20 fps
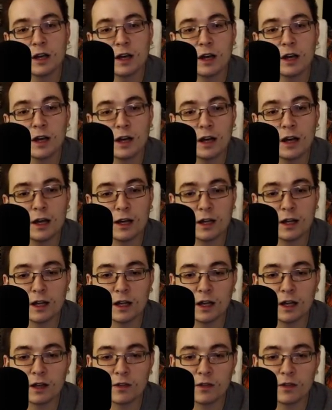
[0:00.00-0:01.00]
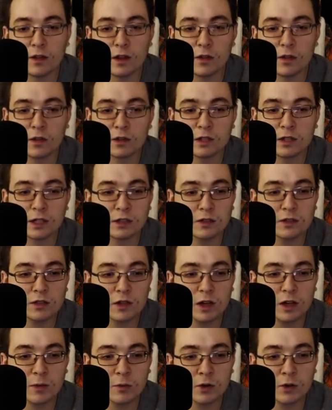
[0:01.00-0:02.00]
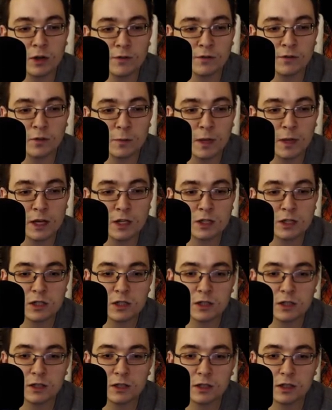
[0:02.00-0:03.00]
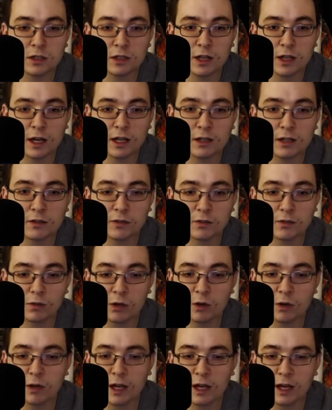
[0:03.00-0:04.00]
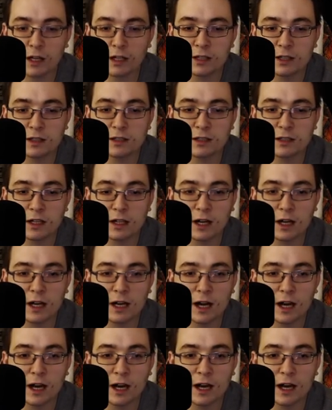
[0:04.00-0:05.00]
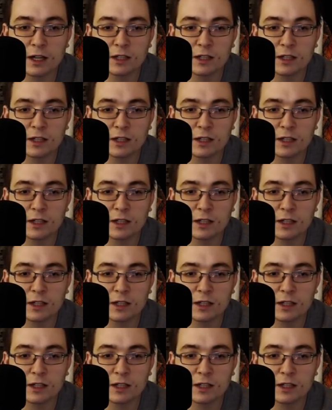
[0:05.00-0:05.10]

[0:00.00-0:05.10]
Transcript: uh, it, it, looks like there's a lot more information kind of thrown at us and I,